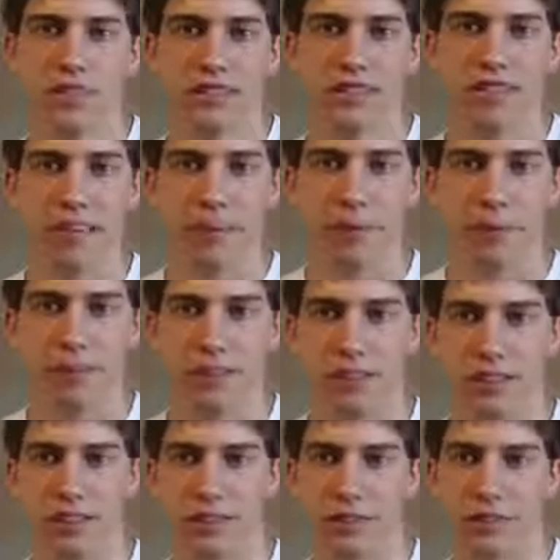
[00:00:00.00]
Today,
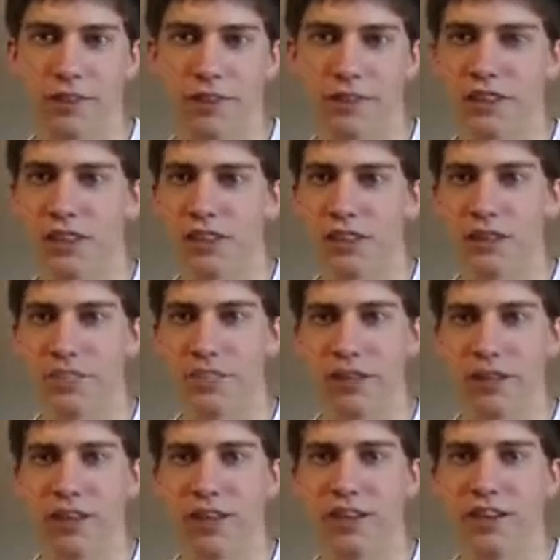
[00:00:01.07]
Microsoft announced something
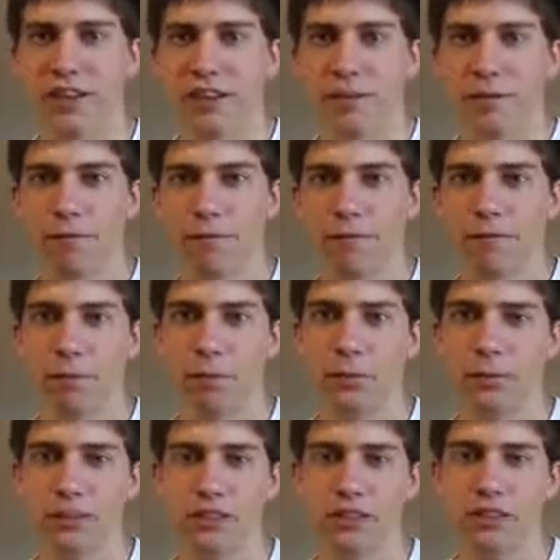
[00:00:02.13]
big.
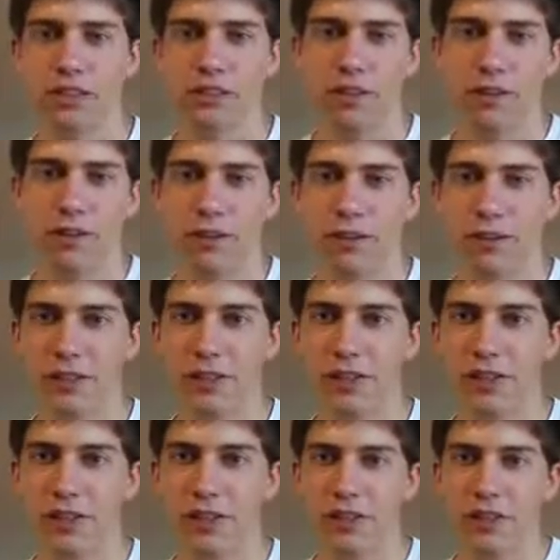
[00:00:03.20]
Facebook released another
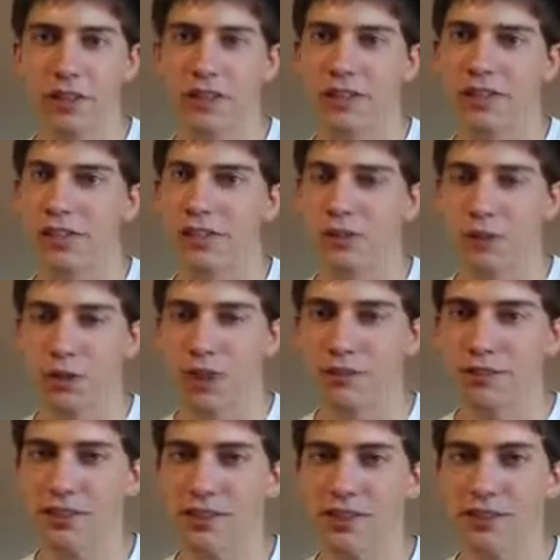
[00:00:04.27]
feature that could hinder your
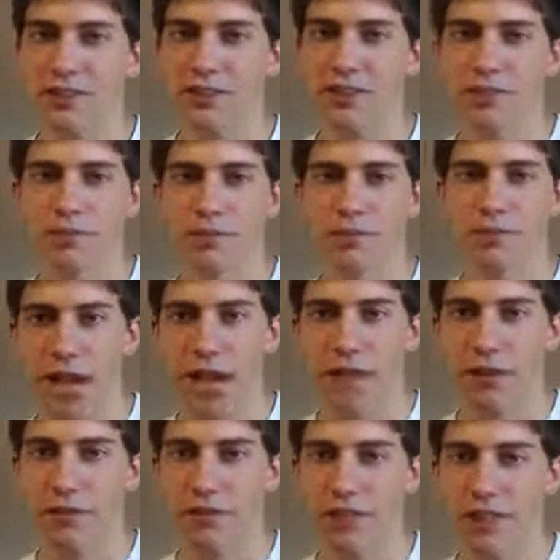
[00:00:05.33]
privacy. And
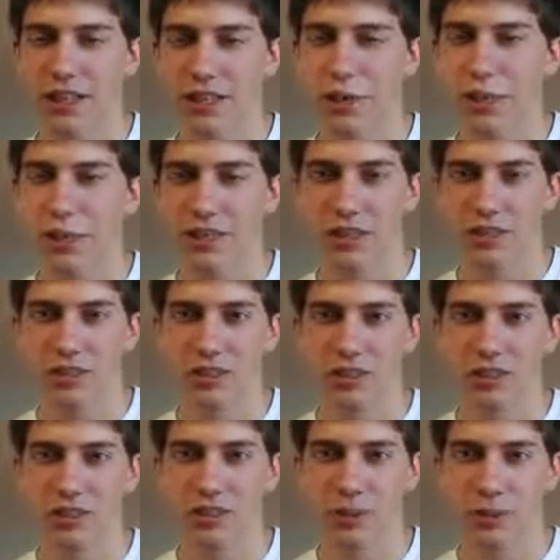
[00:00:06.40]
if you like overclocking
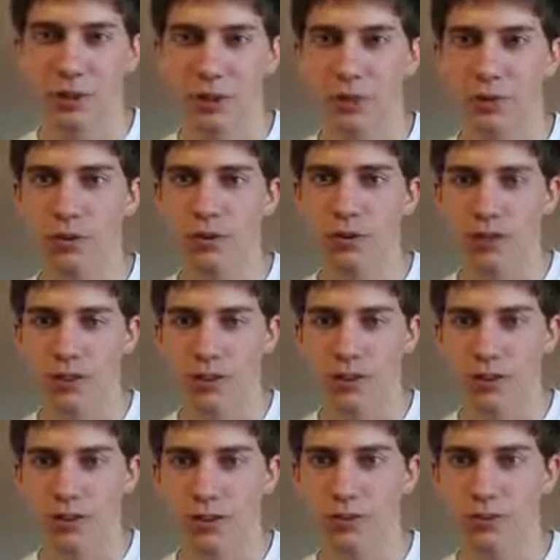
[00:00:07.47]
your CPU, this
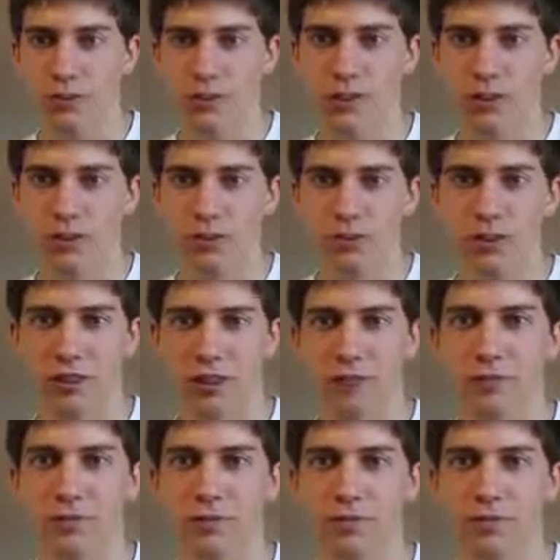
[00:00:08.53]
article would interest you.